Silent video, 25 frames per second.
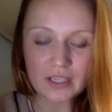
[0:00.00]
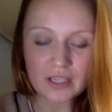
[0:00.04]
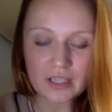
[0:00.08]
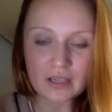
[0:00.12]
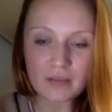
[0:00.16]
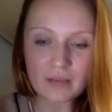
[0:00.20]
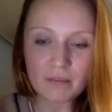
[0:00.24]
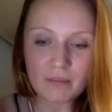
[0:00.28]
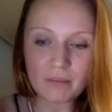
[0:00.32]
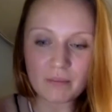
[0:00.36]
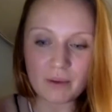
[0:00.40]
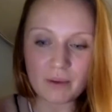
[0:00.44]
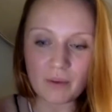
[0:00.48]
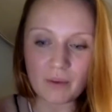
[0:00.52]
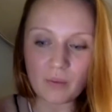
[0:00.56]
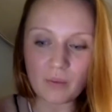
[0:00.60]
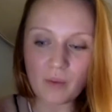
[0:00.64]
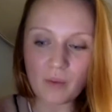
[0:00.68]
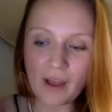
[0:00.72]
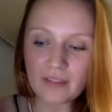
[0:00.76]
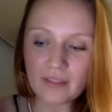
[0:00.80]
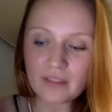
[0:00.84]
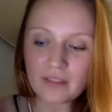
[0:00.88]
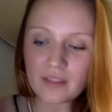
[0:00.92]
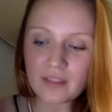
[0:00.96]
But
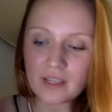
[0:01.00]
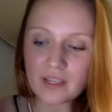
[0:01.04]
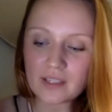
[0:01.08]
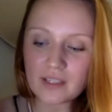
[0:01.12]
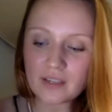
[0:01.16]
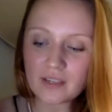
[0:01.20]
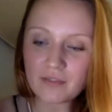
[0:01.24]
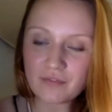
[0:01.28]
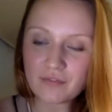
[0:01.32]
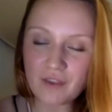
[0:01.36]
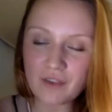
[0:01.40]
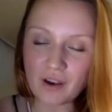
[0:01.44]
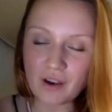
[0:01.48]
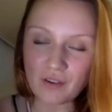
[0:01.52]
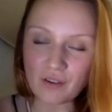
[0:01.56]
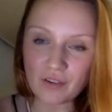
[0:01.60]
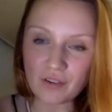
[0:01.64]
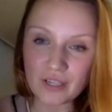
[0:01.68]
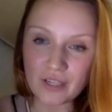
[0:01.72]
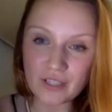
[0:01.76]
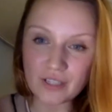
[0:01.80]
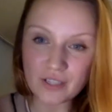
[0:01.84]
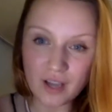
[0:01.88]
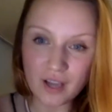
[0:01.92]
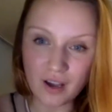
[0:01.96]
when things have felt
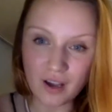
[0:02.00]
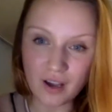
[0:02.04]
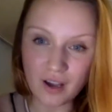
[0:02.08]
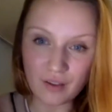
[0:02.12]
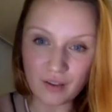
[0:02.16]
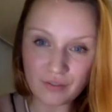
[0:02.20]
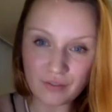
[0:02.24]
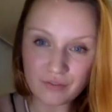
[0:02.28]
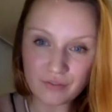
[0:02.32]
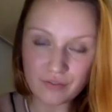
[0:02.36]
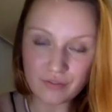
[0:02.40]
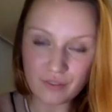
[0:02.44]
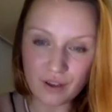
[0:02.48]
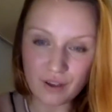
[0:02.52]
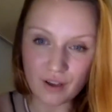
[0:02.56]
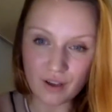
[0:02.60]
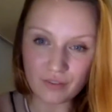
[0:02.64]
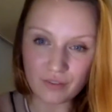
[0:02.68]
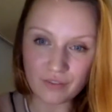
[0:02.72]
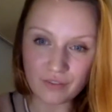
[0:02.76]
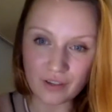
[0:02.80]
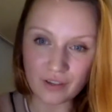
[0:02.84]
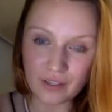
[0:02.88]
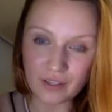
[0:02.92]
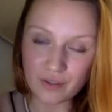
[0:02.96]
really tough, I
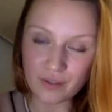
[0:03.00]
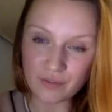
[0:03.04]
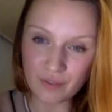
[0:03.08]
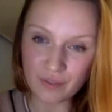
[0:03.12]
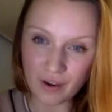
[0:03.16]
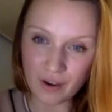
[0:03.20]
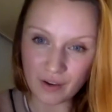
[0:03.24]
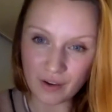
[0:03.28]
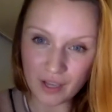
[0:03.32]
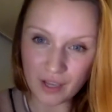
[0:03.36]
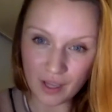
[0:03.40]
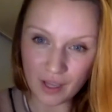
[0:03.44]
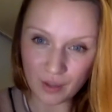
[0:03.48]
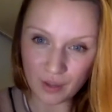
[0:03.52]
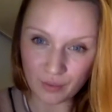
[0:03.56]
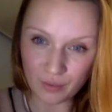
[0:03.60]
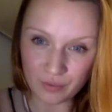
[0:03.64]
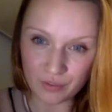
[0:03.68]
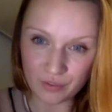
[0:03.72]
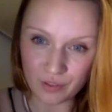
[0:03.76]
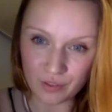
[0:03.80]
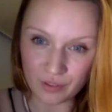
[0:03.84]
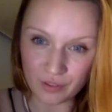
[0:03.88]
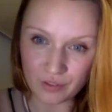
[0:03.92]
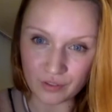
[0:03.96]
found it very
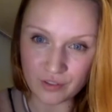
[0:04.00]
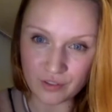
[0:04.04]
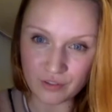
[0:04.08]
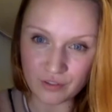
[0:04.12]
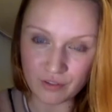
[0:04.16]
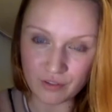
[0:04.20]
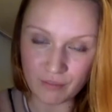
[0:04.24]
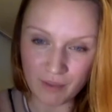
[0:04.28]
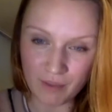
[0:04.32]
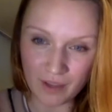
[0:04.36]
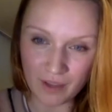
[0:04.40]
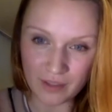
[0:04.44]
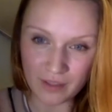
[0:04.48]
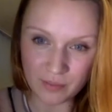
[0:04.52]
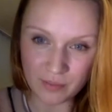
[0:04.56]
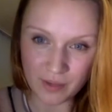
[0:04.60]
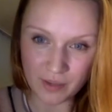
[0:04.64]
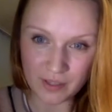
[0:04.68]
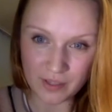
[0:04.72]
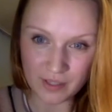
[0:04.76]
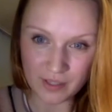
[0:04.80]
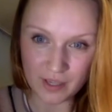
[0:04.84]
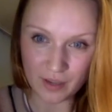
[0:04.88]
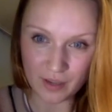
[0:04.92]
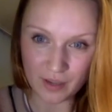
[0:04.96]
helpful to remind
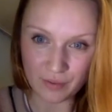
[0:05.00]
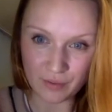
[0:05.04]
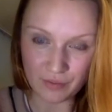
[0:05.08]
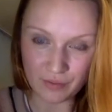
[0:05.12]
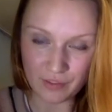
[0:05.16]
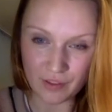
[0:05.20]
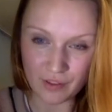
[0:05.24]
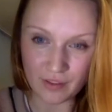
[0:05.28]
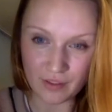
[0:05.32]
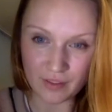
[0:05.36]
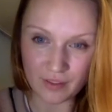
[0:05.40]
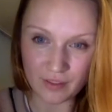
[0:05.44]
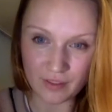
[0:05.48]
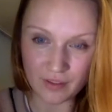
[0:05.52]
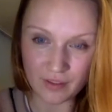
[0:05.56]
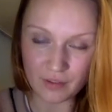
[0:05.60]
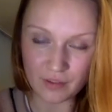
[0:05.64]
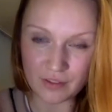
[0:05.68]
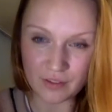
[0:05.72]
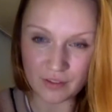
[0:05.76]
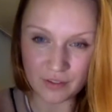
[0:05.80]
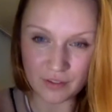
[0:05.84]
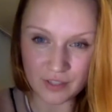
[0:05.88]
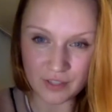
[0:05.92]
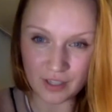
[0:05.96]
myself that there is
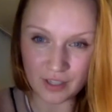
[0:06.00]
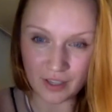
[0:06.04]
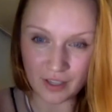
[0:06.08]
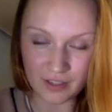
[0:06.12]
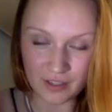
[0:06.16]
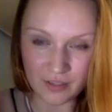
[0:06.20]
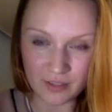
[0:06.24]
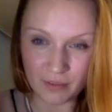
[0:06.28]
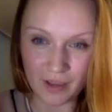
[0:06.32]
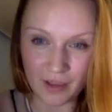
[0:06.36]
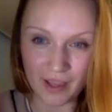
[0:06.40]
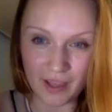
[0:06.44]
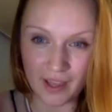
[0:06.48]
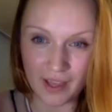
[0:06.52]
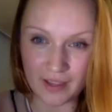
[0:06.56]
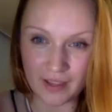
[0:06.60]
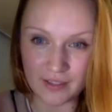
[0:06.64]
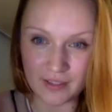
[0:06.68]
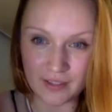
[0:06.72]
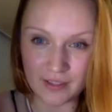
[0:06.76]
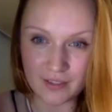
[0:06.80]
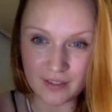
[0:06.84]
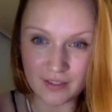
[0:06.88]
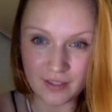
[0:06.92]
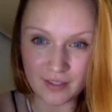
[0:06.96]
not a gun to my head
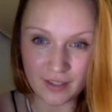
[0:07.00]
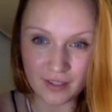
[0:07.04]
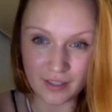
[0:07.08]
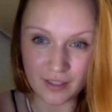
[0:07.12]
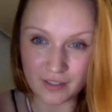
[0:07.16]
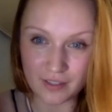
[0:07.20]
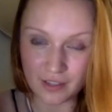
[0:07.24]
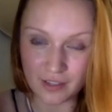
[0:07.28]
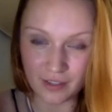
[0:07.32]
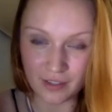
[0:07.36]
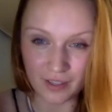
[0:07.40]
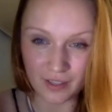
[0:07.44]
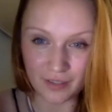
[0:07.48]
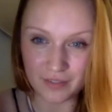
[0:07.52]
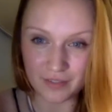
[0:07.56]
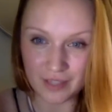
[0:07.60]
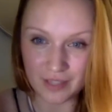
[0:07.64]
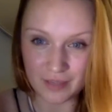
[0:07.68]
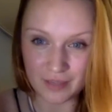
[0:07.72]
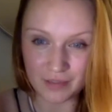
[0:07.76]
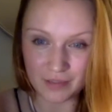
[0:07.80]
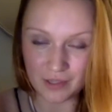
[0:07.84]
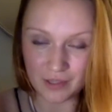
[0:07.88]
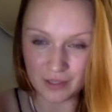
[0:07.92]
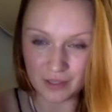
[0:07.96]
and I don't have to keep
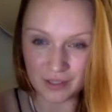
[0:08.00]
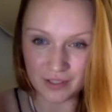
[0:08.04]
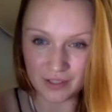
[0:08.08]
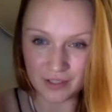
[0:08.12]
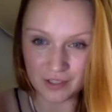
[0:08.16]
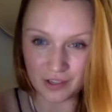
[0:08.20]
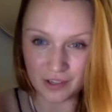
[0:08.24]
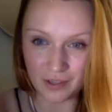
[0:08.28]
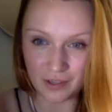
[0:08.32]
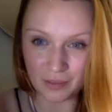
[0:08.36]
doing this job.